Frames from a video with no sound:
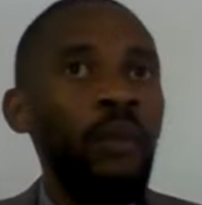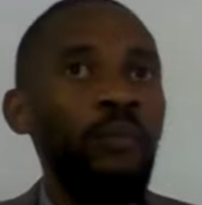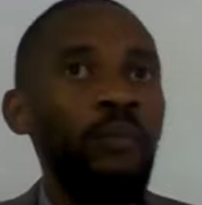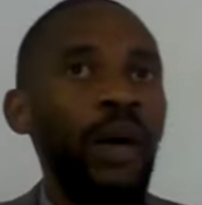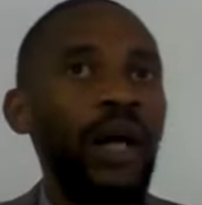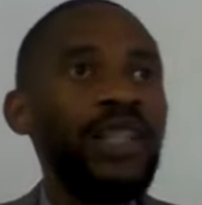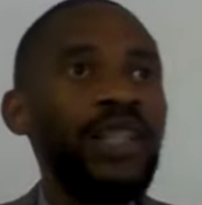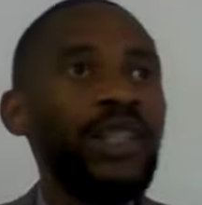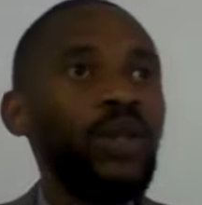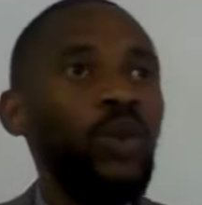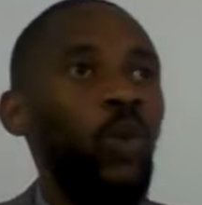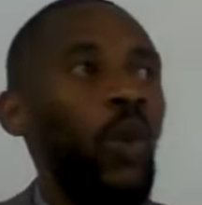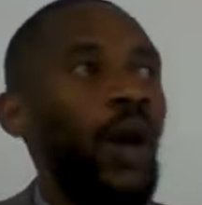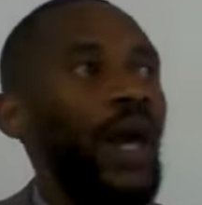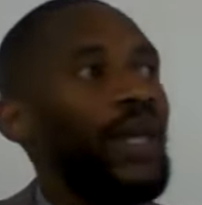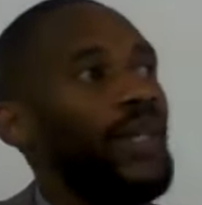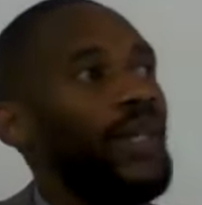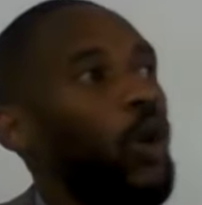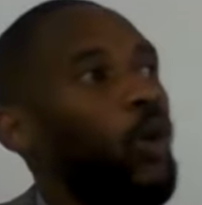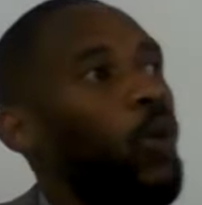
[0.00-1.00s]
But
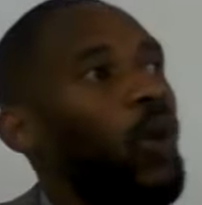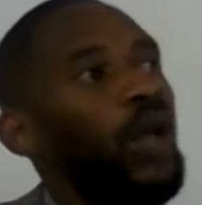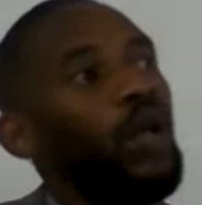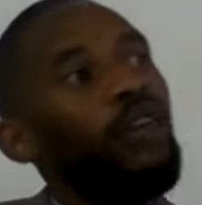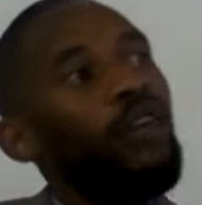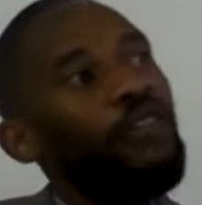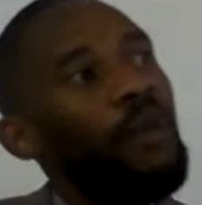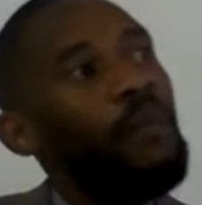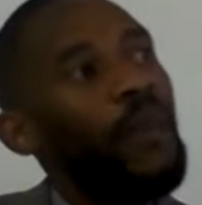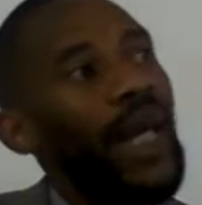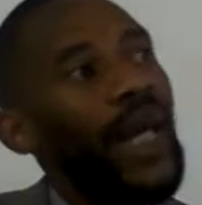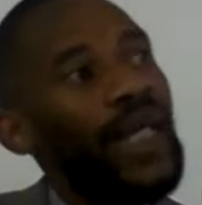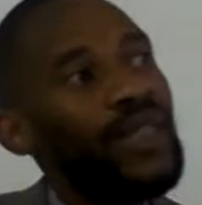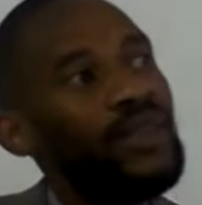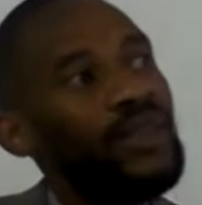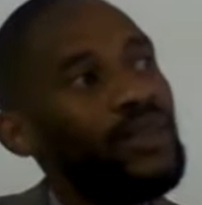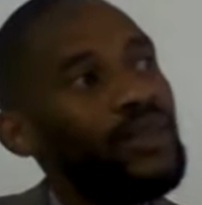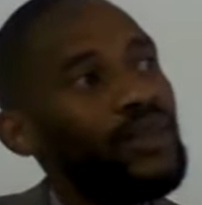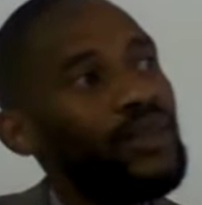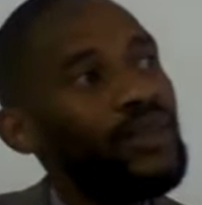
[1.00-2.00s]
when the will of a
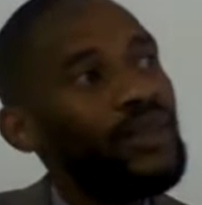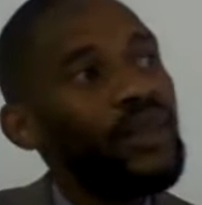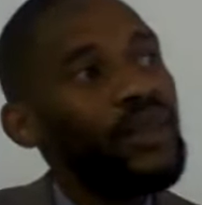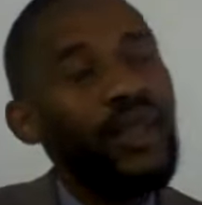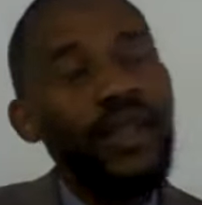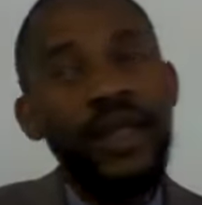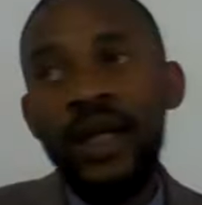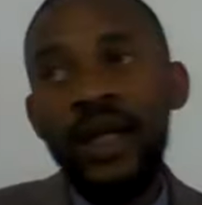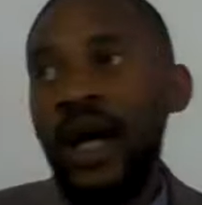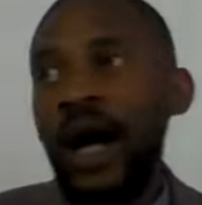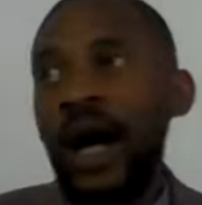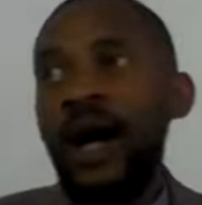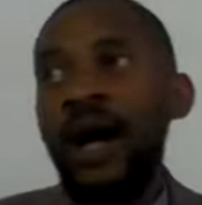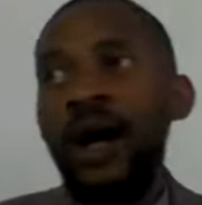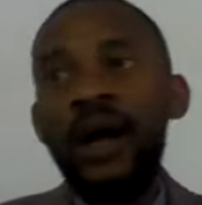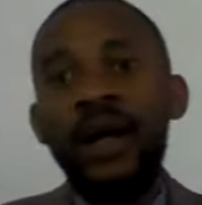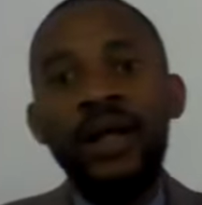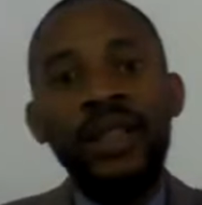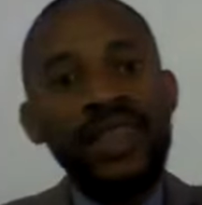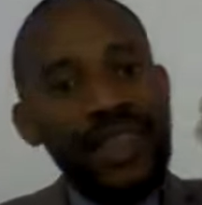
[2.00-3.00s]
man
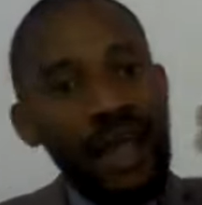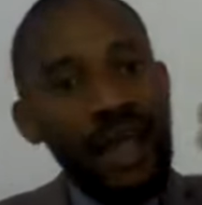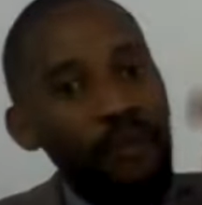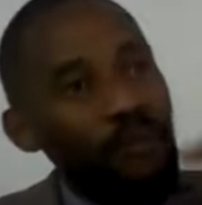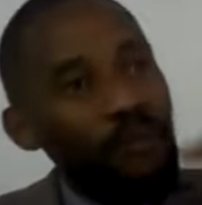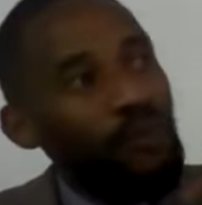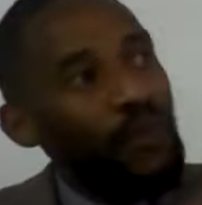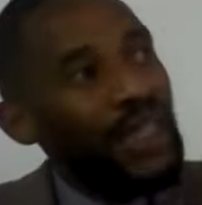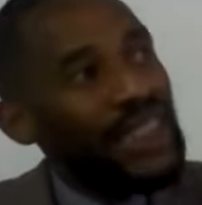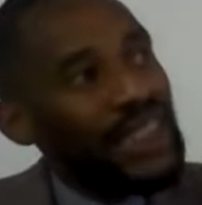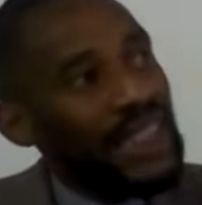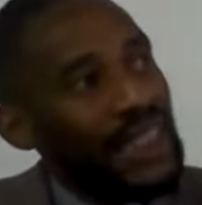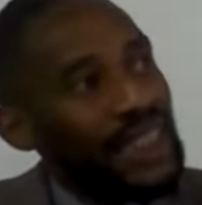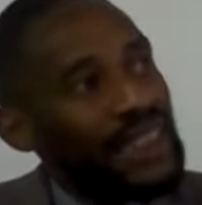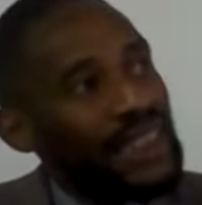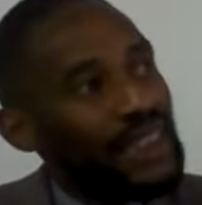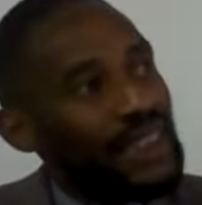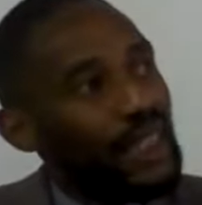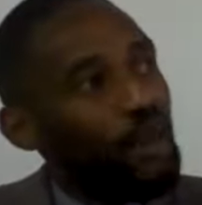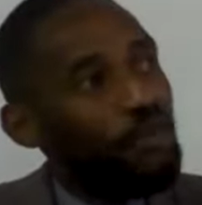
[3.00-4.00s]
submits
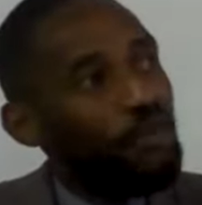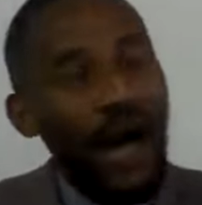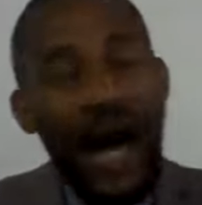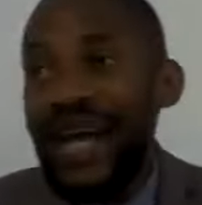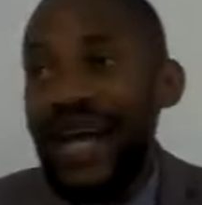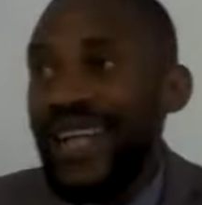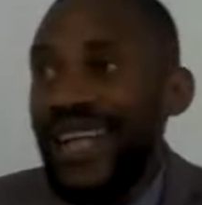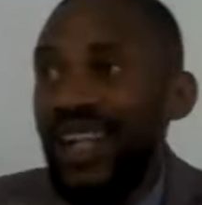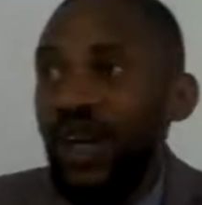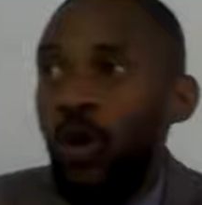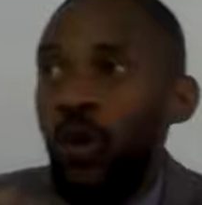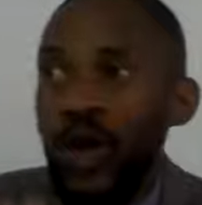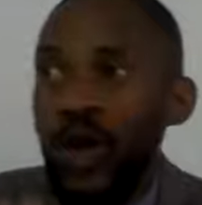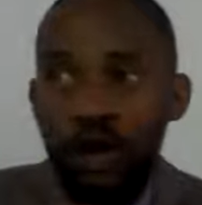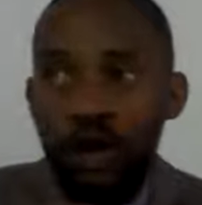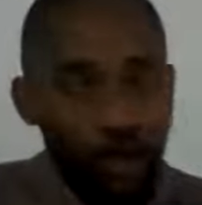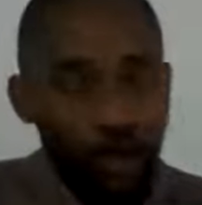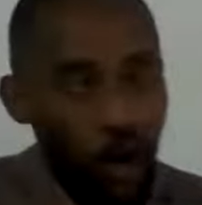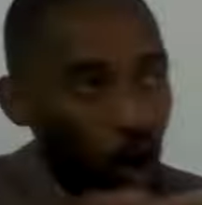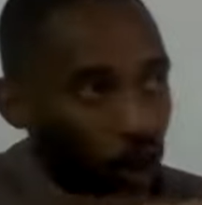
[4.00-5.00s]
itself under the will
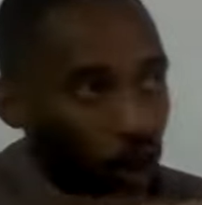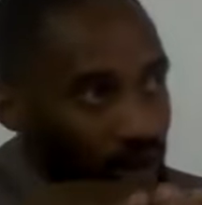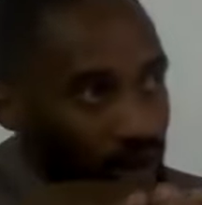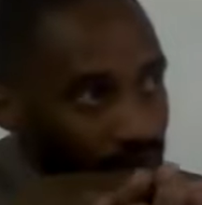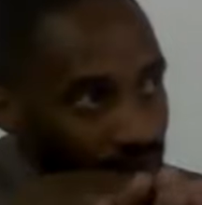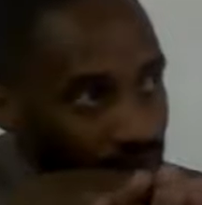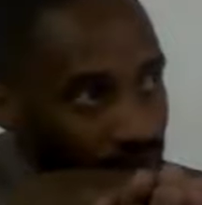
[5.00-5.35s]
of God,